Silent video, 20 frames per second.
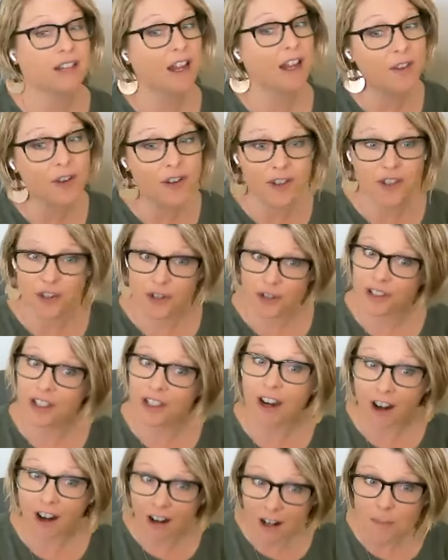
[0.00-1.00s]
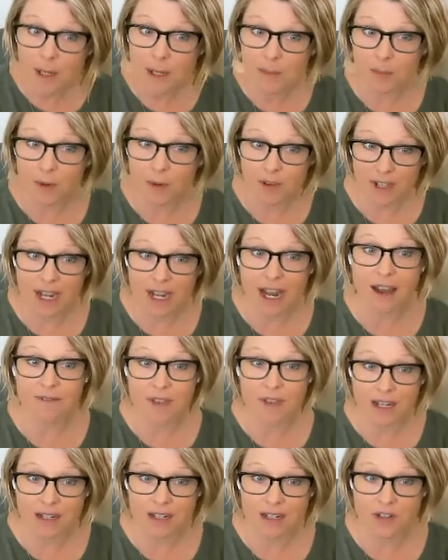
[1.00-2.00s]
Now, there certainly are people that
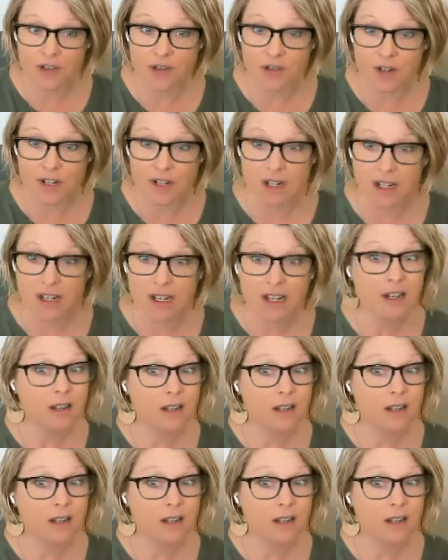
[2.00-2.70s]
have that history,